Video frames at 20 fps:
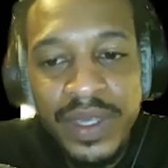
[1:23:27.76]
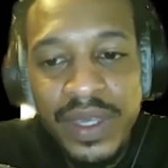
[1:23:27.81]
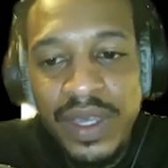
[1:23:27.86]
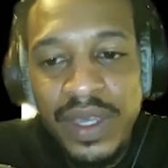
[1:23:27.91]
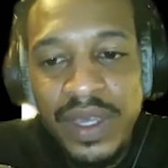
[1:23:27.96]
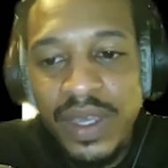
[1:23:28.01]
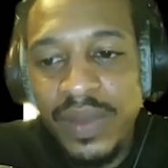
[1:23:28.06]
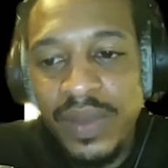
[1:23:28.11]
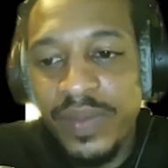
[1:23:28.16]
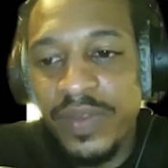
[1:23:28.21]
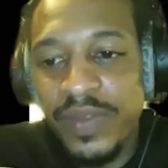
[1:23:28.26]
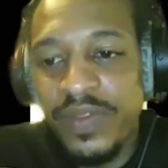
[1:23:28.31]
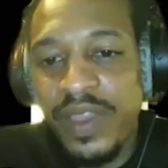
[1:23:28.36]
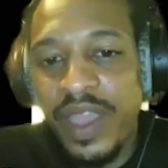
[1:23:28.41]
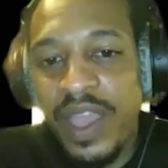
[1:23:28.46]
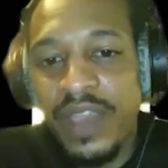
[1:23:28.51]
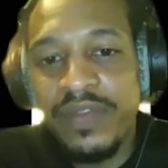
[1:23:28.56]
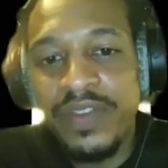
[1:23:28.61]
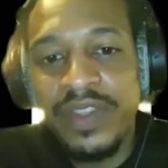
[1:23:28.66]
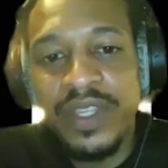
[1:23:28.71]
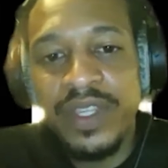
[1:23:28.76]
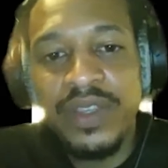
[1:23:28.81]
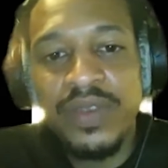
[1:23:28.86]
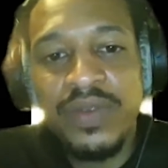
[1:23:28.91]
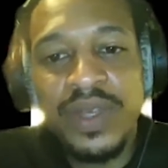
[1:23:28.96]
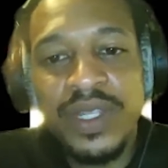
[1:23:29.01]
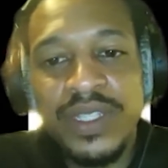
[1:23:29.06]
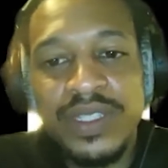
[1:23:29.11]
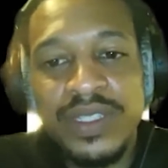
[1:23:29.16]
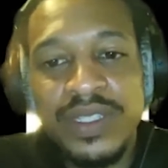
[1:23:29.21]
Um, if you have any
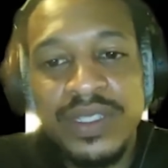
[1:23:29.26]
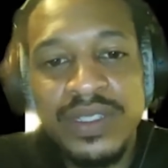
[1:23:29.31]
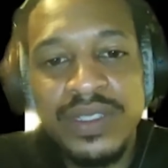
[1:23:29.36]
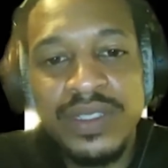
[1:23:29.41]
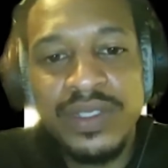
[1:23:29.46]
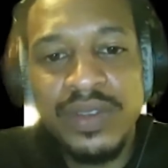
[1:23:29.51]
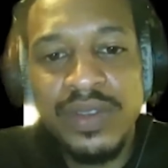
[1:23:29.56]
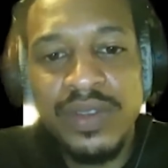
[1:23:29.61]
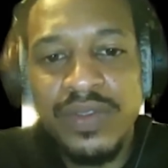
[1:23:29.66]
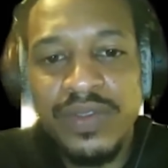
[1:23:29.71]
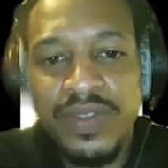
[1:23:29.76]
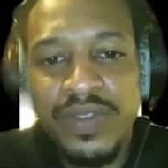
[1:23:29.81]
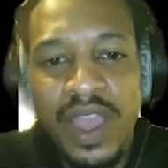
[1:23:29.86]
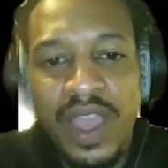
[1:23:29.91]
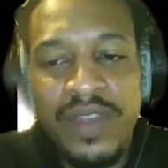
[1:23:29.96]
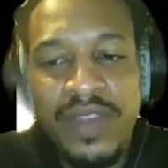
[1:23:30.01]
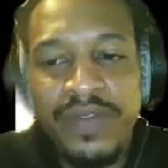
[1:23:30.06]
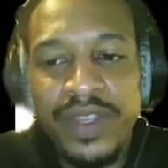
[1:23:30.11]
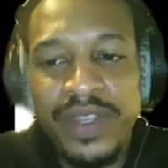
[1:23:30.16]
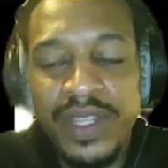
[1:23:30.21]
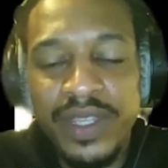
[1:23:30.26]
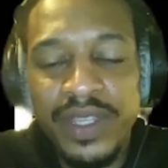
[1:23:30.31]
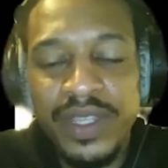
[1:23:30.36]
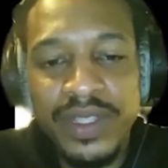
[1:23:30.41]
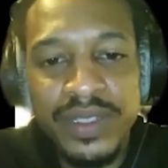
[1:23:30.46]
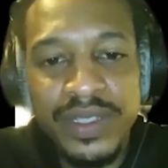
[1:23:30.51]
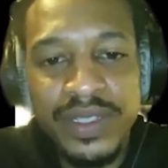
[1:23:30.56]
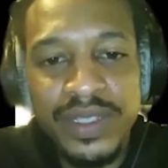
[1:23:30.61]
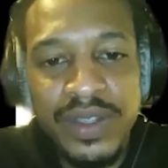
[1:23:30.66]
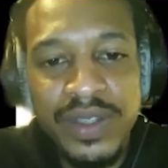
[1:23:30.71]
questions or if you have any
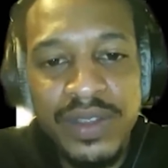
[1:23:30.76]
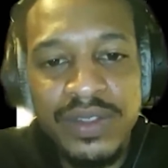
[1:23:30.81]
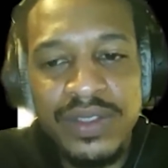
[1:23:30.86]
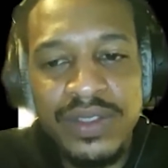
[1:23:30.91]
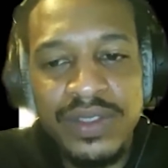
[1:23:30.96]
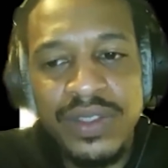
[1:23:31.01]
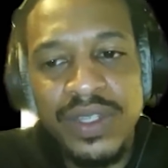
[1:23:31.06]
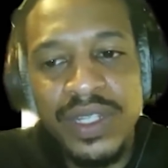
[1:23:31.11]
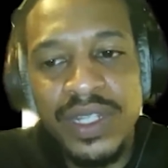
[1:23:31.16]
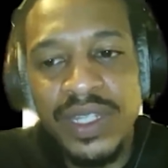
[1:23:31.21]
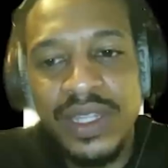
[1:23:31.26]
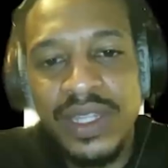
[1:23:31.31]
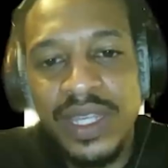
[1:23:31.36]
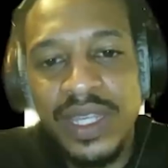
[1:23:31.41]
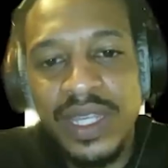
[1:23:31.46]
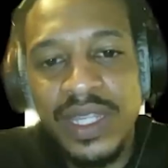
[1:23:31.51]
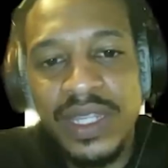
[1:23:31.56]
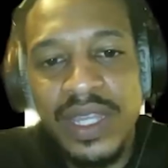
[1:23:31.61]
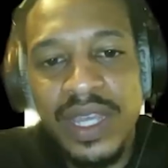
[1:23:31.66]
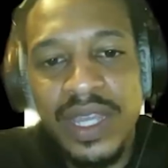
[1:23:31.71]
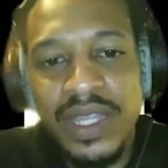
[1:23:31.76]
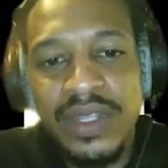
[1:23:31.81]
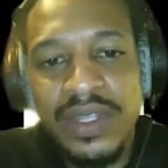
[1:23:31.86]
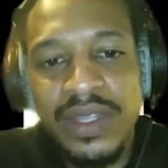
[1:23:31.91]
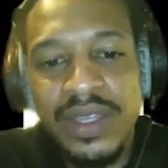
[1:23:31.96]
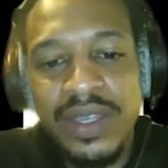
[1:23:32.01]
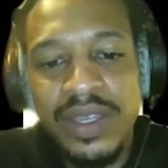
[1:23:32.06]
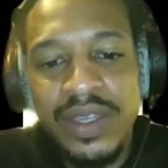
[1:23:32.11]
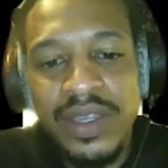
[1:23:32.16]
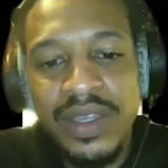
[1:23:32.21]
concerns or anything that
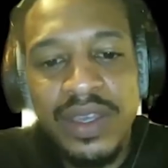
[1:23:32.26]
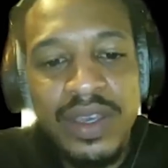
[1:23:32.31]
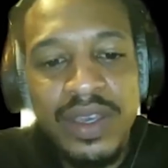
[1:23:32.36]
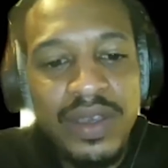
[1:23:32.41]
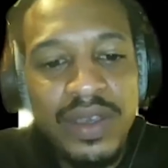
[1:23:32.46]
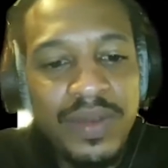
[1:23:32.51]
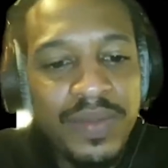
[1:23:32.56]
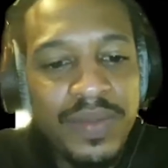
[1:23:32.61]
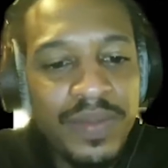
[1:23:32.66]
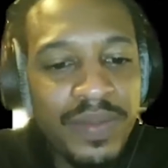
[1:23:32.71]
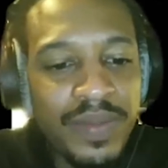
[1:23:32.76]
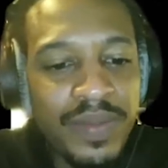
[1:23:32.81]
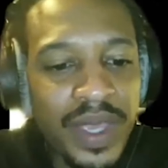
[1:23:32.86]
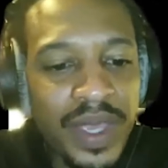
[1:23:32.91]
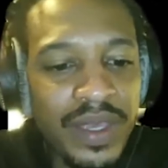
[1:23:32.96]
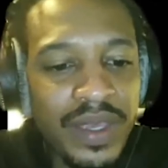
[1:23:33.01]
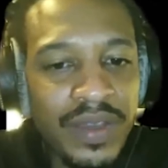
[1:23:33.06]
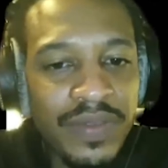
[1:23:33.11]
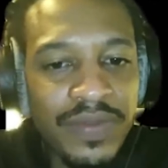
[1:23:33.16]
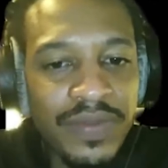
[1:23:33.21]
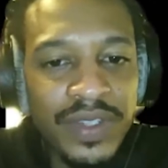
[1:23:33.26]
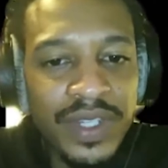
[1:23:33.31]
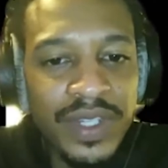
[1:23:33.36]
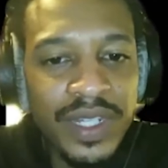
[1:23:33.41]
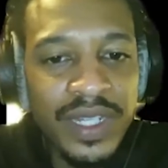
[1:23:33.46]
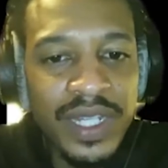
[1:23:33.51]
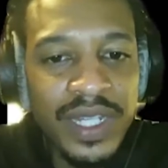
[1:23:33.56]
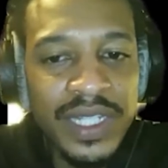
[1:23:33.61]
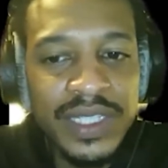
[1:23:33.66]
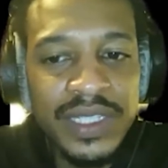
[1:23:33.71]
um, may come from the
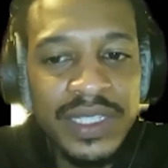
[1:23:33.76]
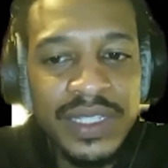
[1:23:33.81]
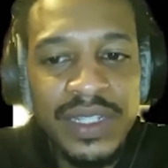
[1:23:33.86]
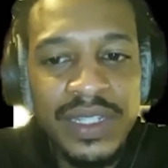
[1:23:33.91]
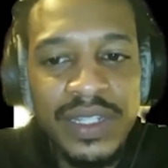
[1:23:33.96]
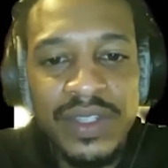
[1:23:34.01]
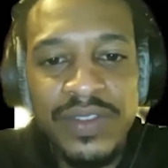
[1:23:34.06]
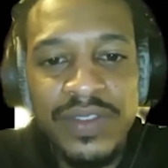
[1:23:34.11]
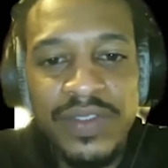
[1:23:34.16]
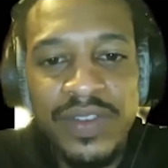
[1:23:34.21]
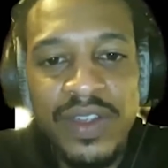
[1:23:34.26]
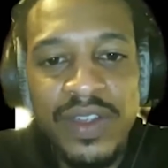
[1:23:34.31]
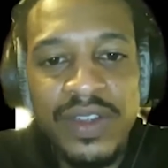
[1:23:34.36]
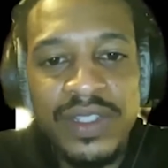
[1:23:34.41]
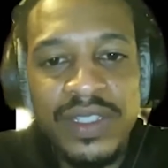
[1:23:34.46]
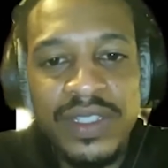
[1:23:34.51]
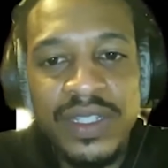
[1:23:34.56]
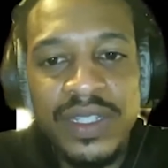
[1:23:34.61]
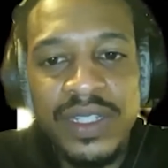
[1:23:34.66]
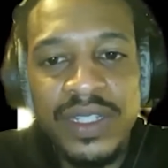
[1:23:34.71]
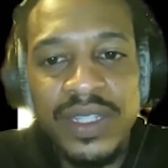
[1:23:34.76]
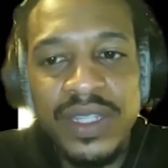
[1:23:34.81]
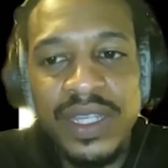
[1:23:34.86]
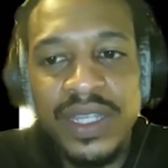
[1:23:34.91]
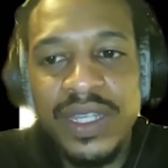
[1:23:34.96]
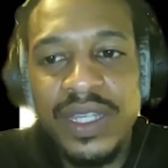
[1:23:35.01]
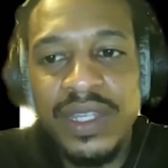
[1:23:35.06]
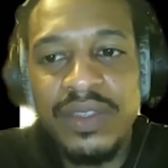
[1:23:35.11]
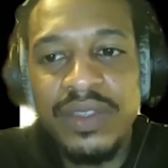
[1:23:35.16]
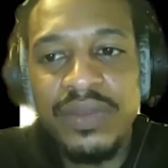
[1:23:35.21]
lesson, as far as
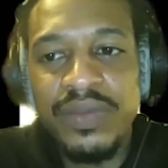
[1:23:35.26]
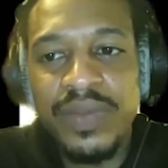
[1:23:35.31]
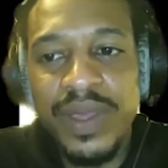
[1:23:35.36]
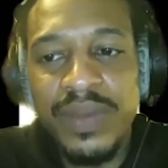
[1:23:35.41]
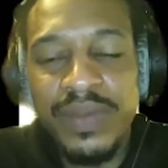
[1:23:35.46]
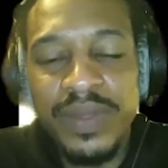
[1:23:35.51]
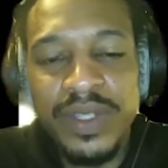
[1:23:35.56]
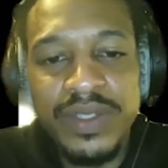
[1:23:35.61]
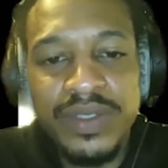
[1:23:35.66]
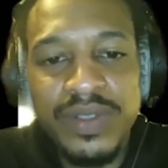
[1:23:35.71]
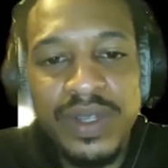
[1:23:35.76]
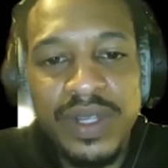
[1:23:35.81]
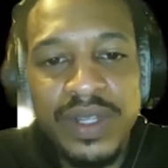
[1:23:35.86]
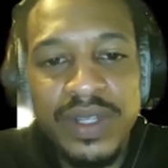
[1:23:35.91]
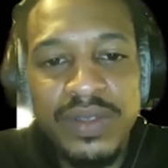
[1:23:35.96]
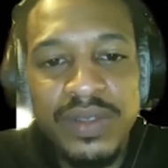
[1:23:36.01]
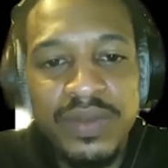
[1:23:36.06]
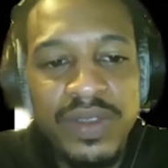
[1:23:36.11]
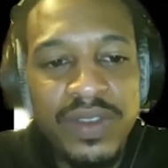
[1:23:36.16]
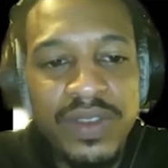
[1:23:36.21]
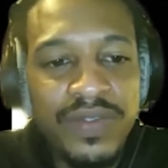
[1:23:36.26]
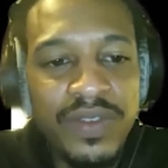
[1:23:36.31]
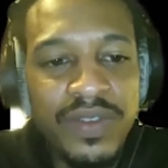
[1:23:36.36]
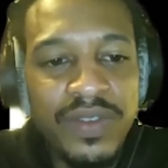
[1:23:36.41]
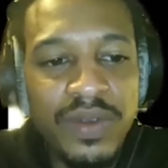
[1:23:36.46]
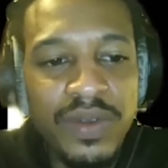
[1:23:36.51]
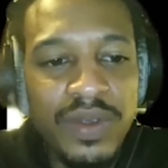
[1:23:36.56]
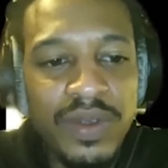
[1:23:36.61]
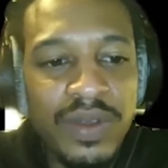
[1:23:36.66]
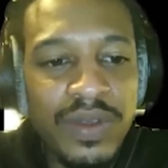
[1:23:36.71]
anything that you may be struggling with
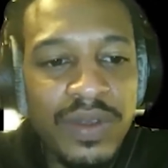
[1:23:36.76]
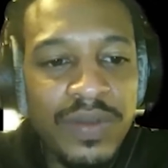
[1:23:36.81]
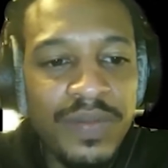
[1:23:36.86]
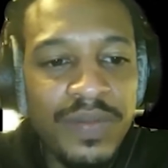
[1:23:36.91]
or